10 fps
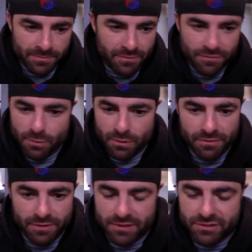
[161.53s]
four or
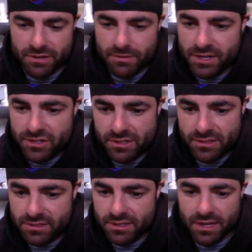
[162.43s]
five
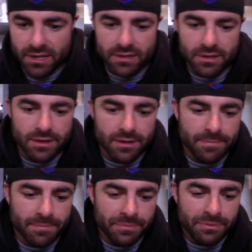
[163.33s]
generations, and
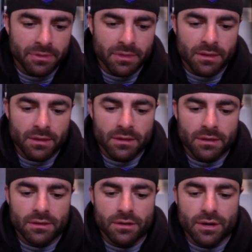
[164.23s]
um,
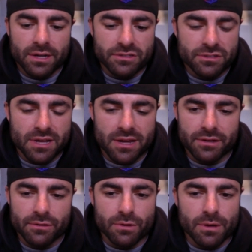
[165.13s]
you know, I just kind
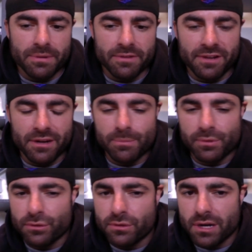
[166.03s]
of grew up in a very
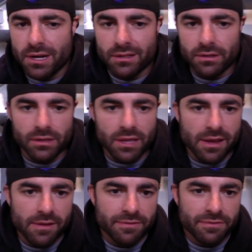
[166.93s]
blue-collar
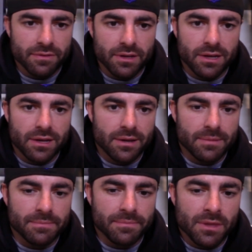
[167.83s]
life.
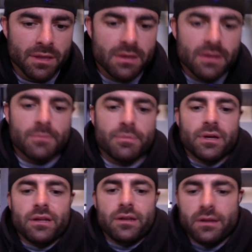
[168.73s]
Um,
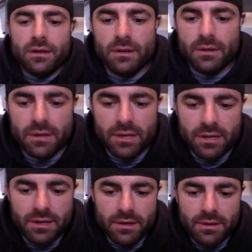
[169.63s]
but uh,